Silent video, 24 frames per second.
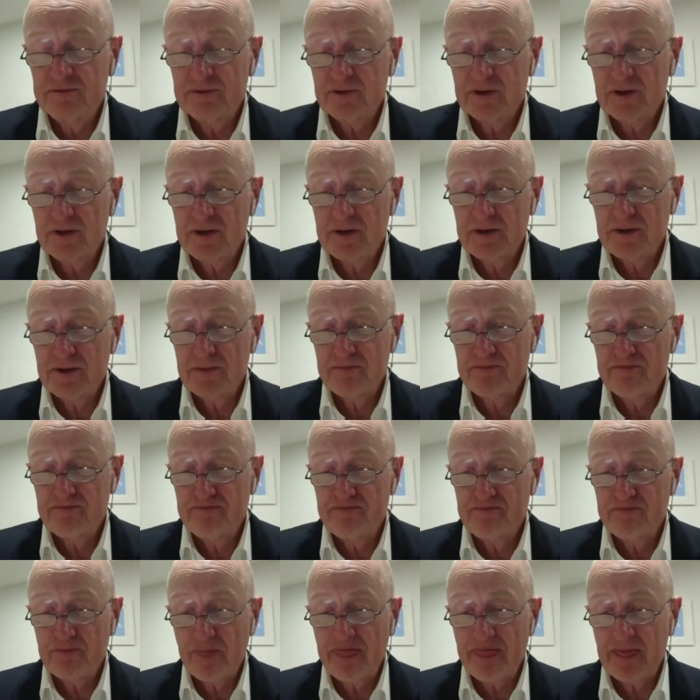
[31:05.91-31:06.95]

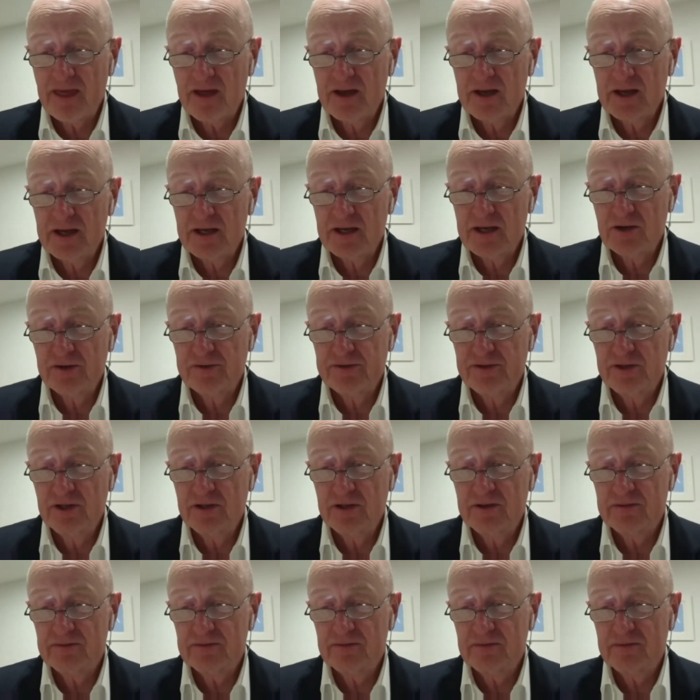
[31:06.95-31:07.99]
And I think
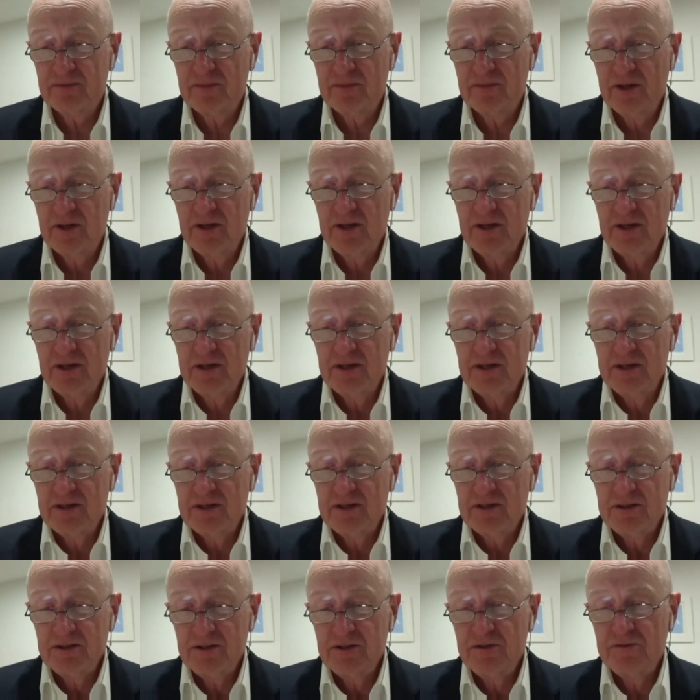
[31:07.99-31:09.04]

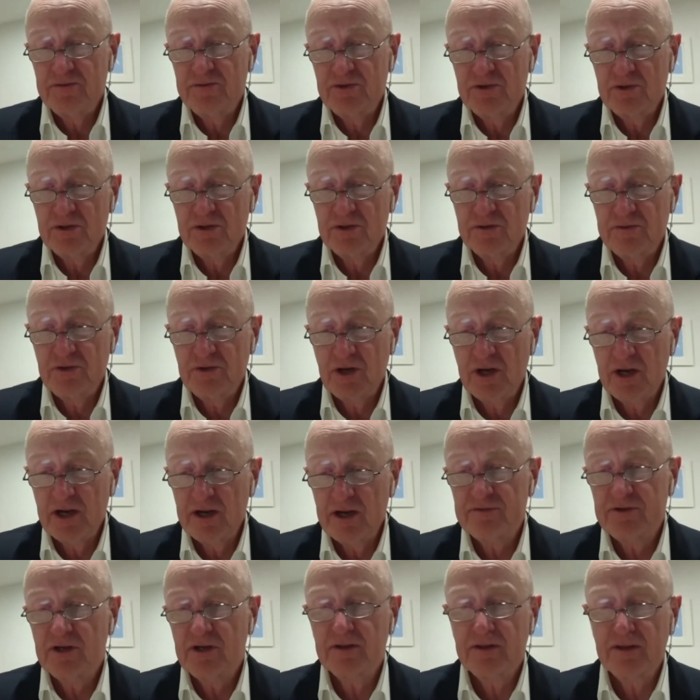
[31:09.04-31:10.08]
if you
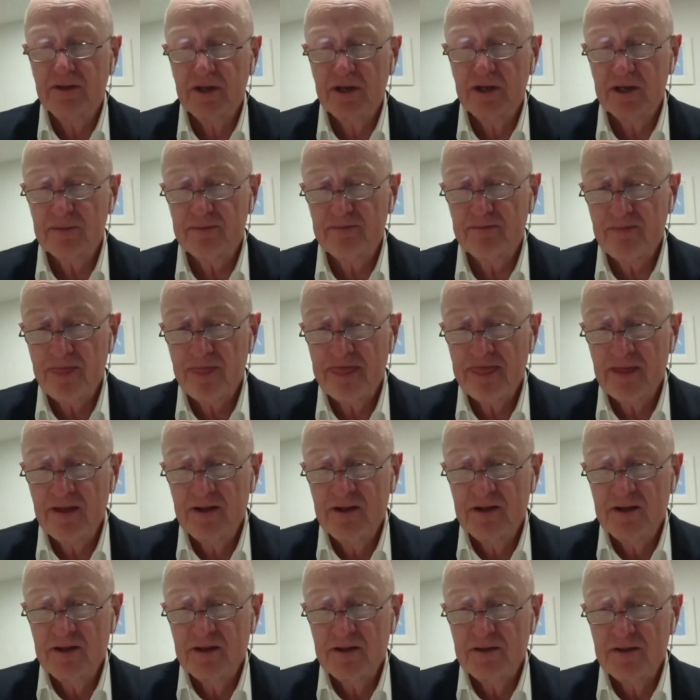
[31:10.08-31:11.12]
have done that,
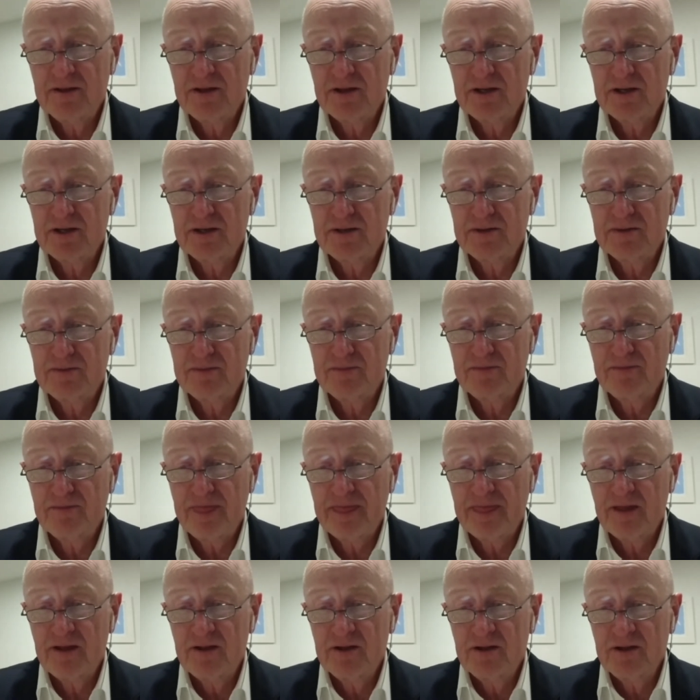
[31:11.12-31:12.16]
then
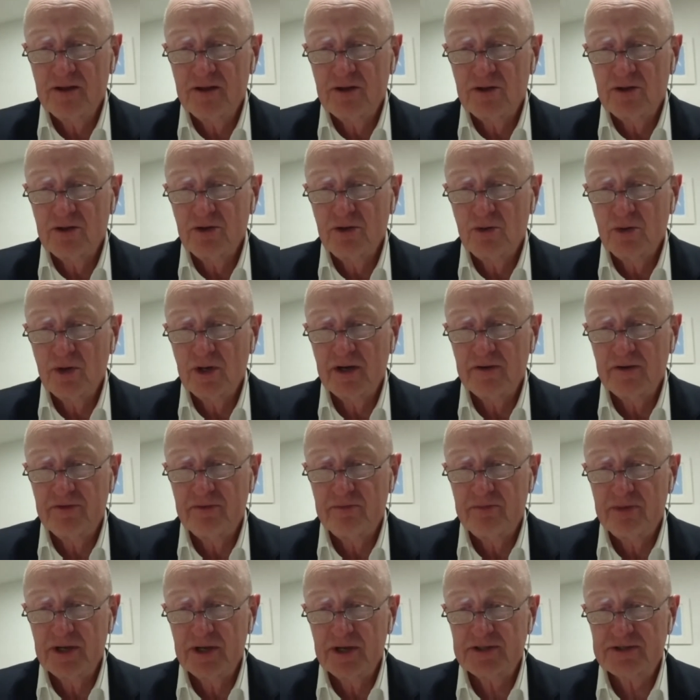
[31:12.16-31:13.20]
you have the
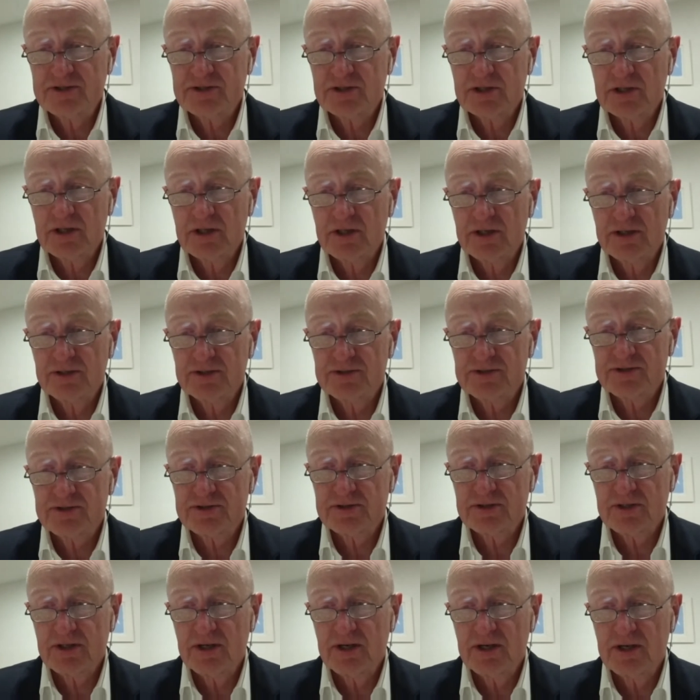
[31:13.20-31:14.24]
best chance,
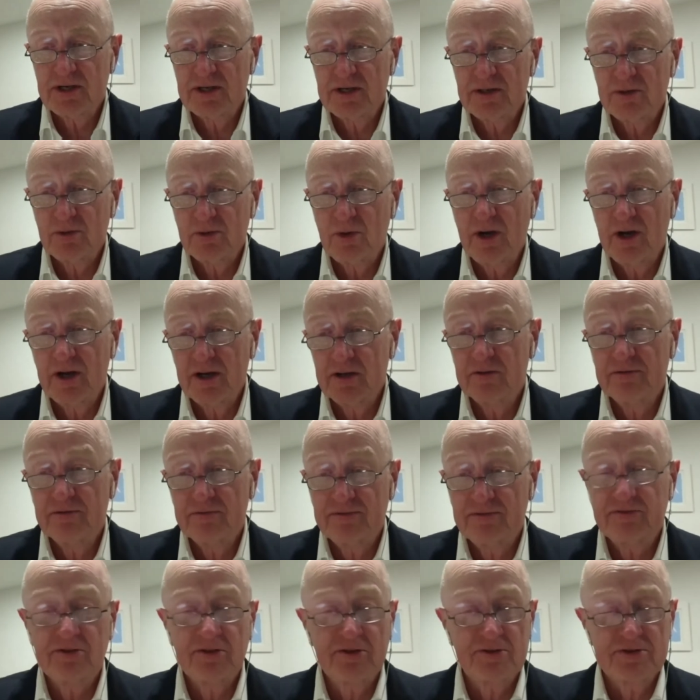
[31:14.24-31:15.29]
A, of
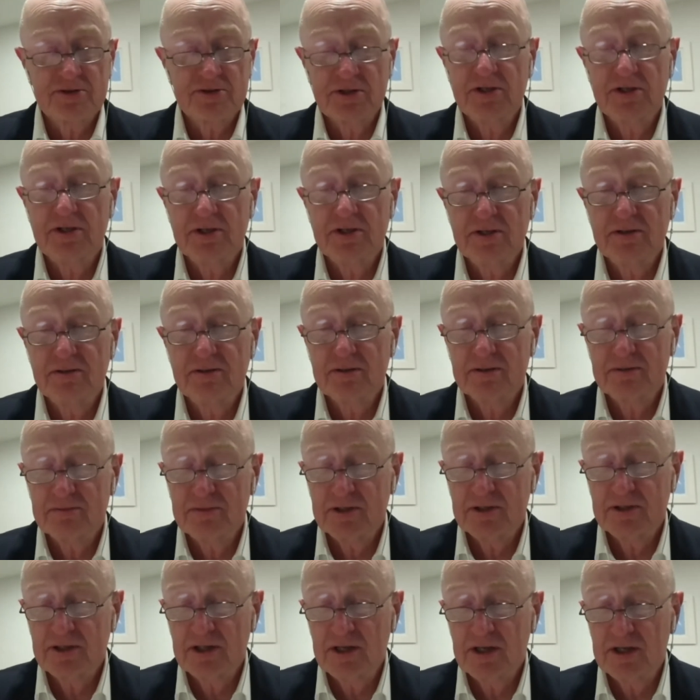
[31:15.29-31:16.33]
succeeding
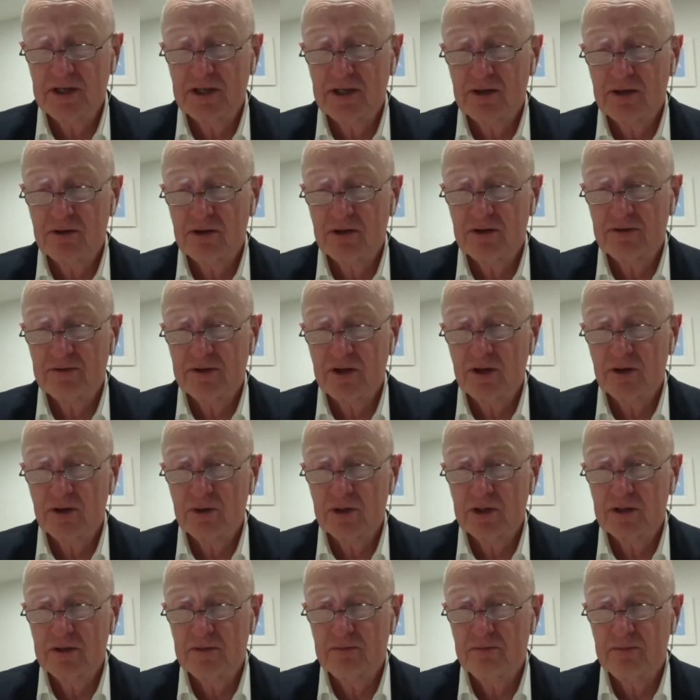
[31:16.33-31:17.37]
in getting growth
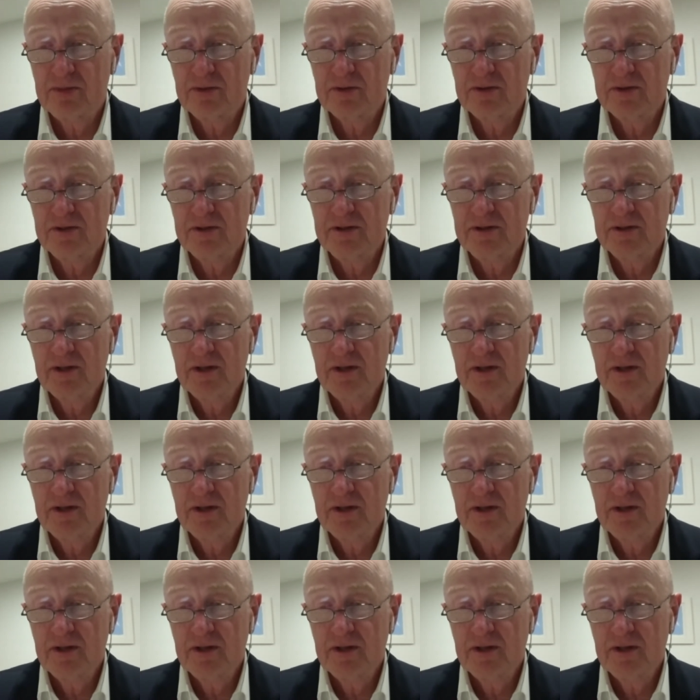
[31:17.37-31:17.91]
going, and B,